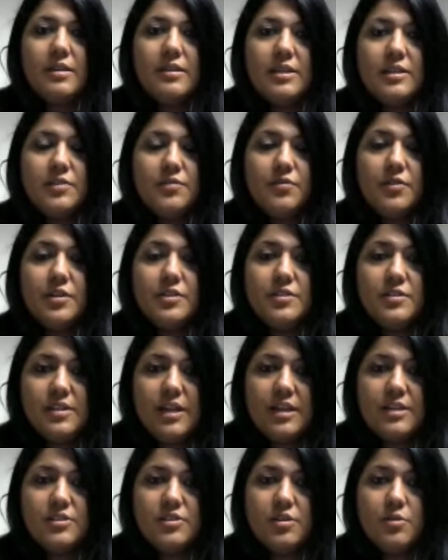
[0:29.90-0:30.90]
This first
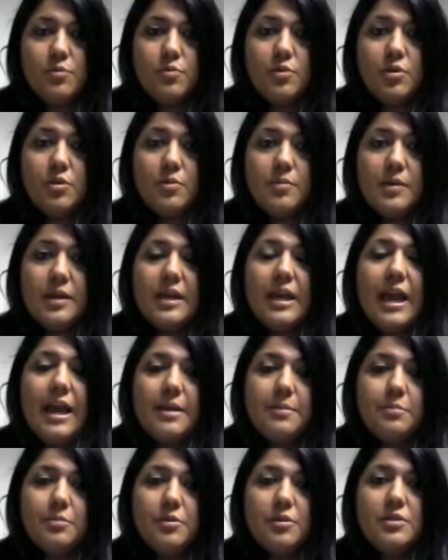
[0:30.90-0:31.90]
session will be
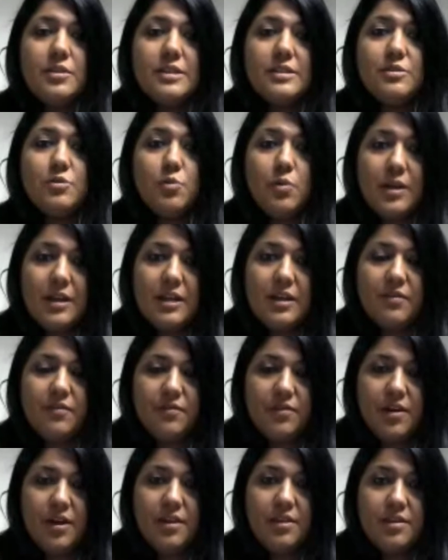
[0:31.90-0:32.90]
April the
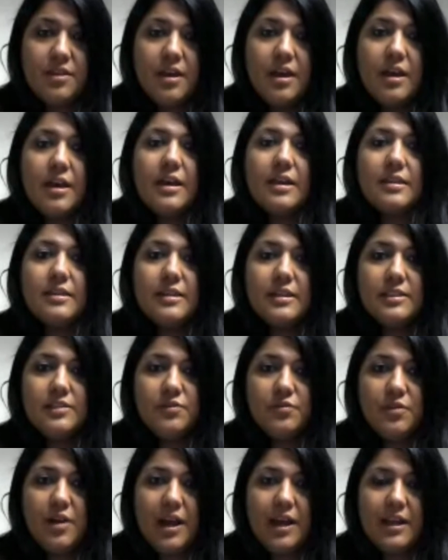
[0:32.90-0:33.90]
twenty-fifth, this
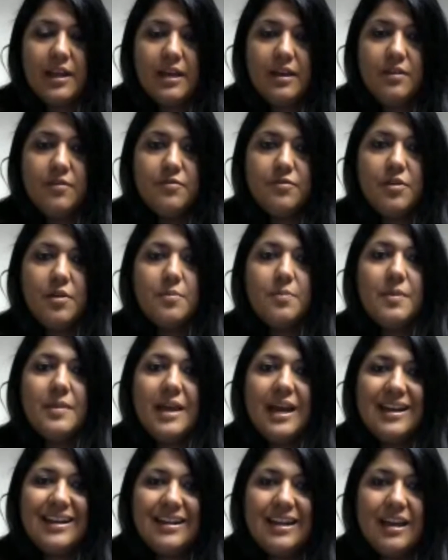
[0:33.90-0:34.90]
Friday, from
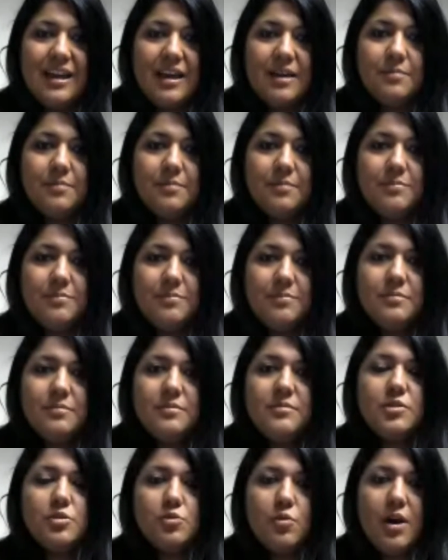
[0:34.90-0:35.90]
nine a m to
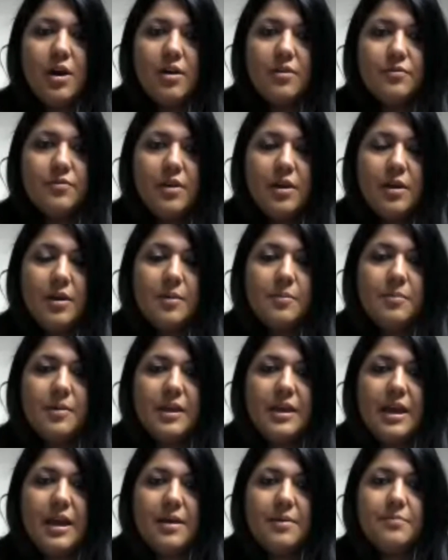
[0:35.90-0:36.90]
twelve
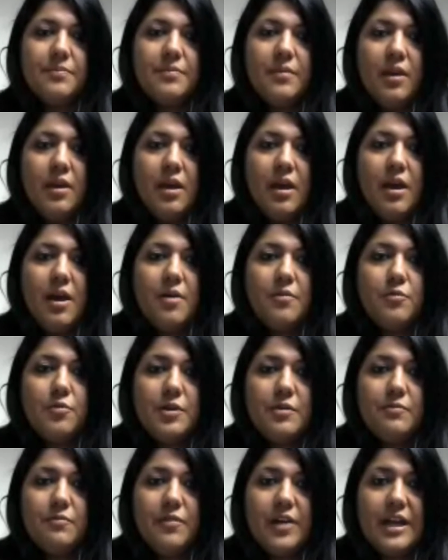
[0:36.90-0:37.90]
p m Uh,
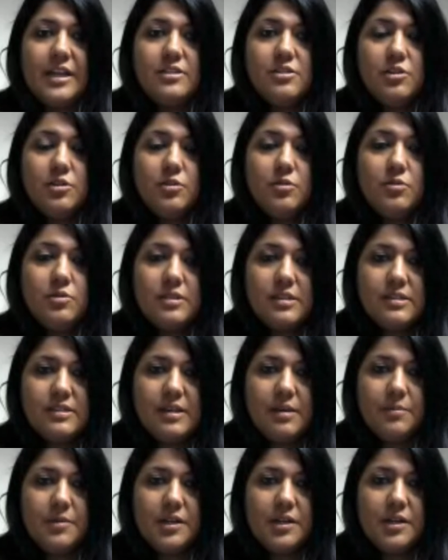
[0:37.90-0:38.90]
we invite you. This
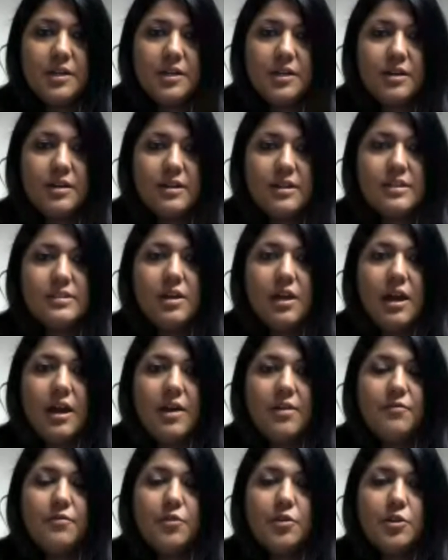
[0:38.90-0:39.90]
seminar is
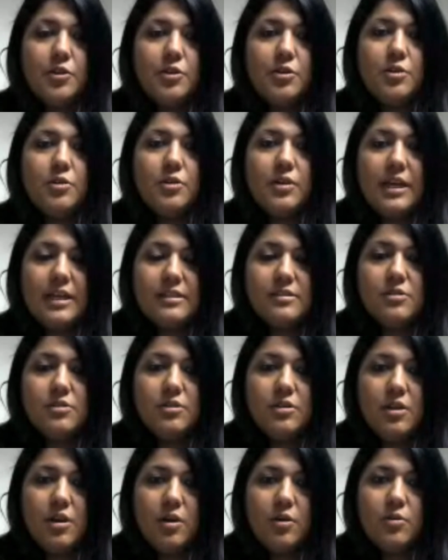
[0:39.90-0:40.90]
uh, for you to get to
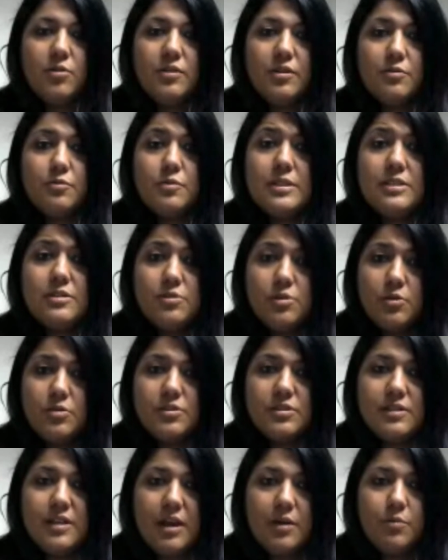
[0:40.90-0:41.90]
know the
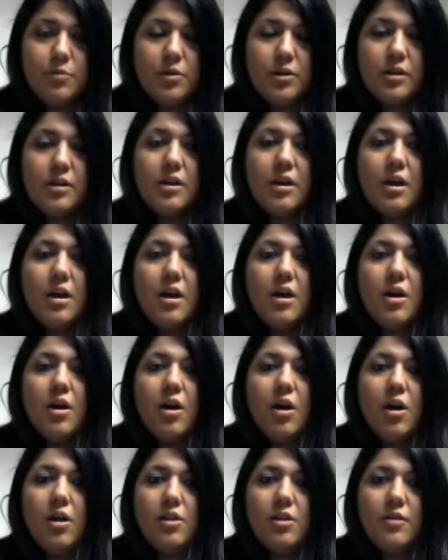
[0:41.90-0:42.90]
resource network.
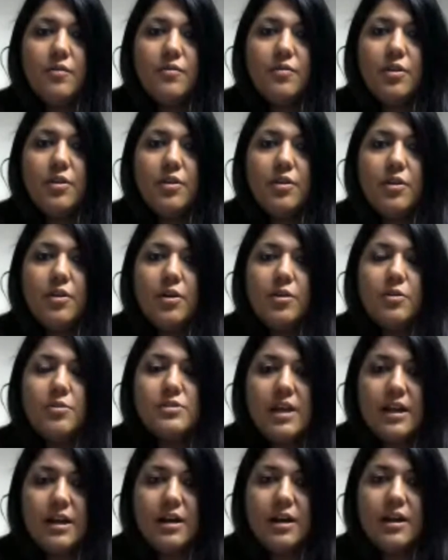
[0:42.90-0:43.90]
All of those
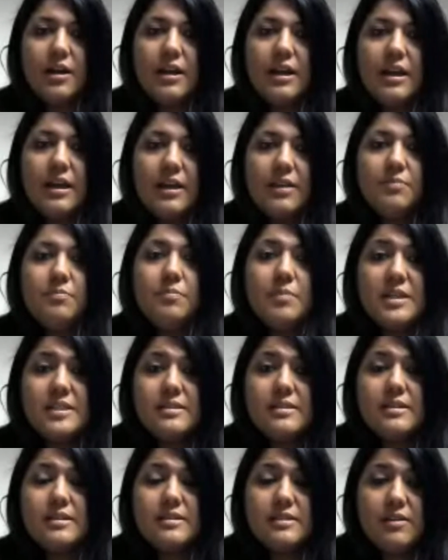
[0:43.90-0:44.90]
that are in
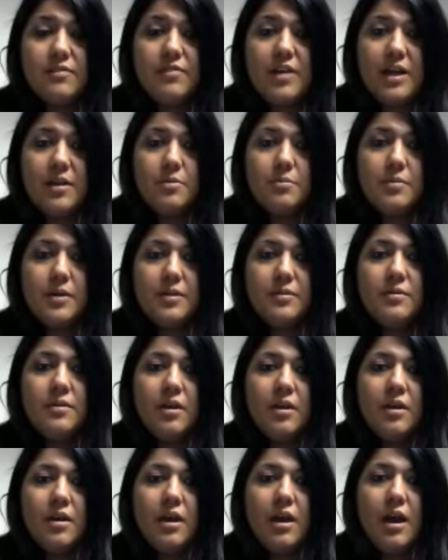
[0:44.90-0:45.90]
business development,
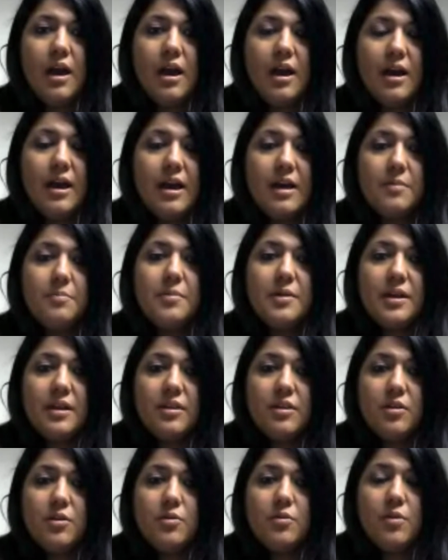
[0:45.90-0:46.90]
uh,
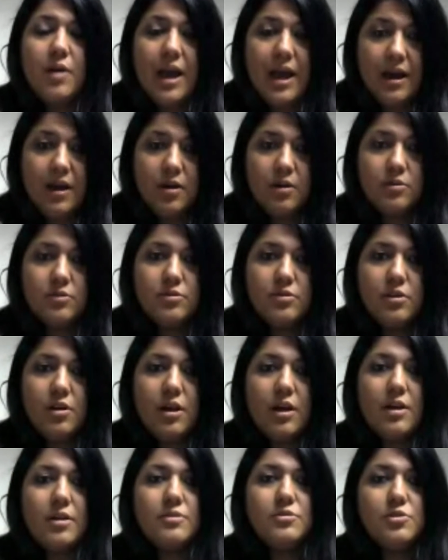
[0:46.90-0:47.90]
helping you out
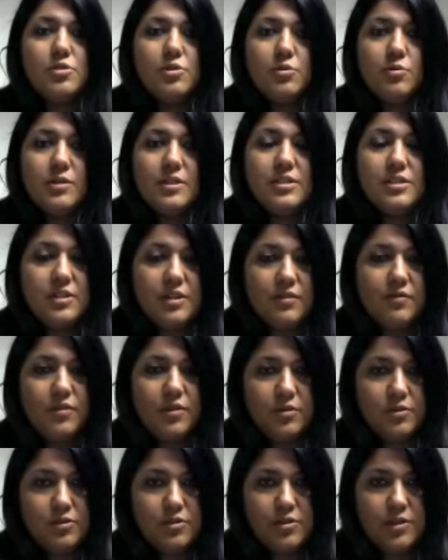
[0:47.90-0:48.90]
uh, to
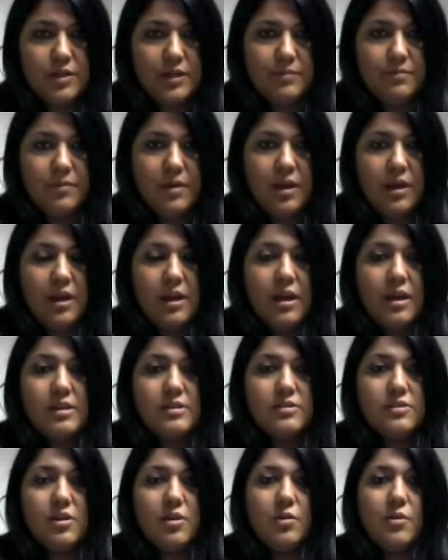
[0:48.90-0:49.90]
achieve your dream.
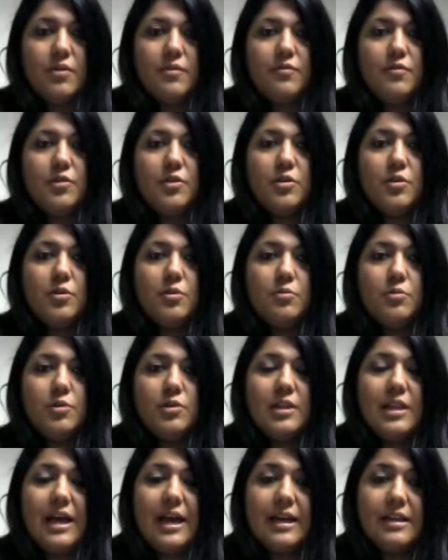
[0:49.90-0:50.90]
So if you
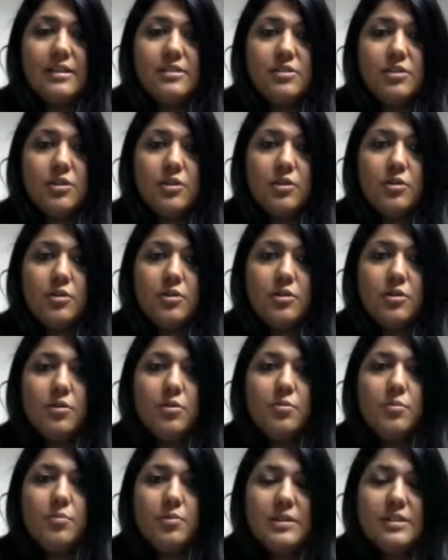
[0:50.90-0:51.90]
would like to,
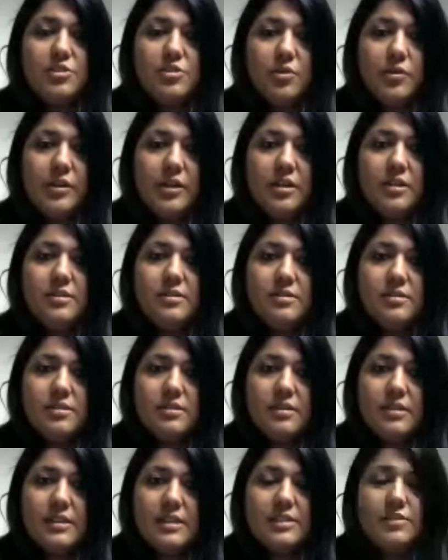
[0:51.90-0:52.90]
please join
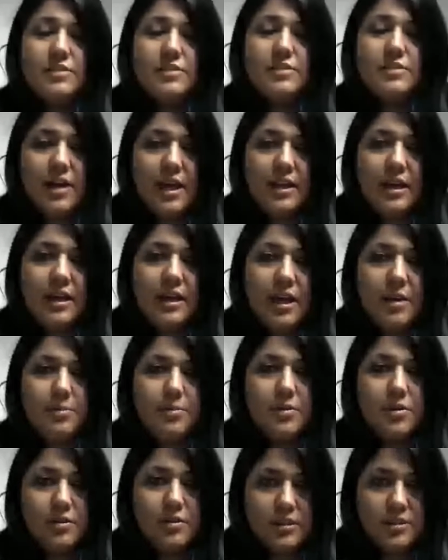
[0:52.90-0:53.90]
us this Friday,
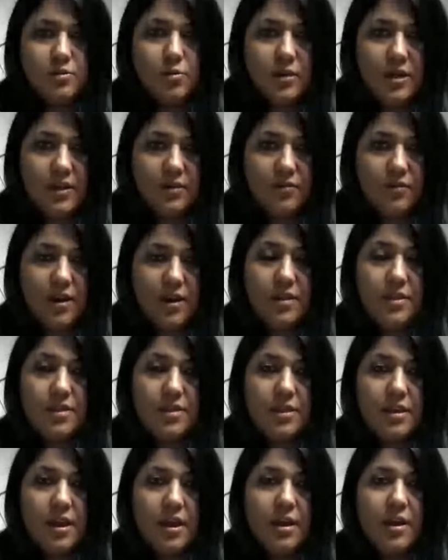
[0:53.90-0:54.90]
April the
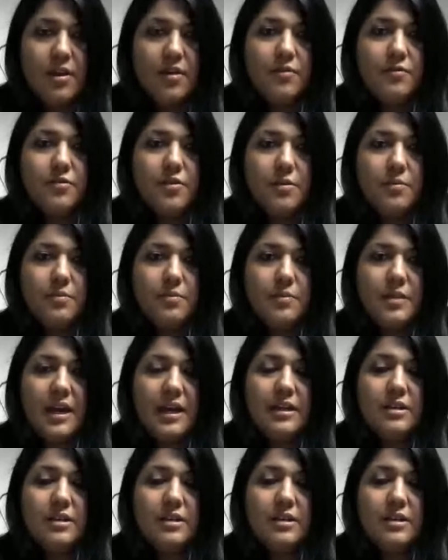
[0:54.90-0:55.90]
twenty-fifth, from
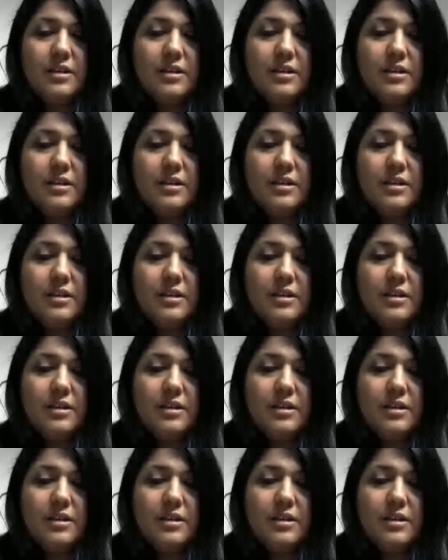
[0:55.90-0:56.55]
nine to twelve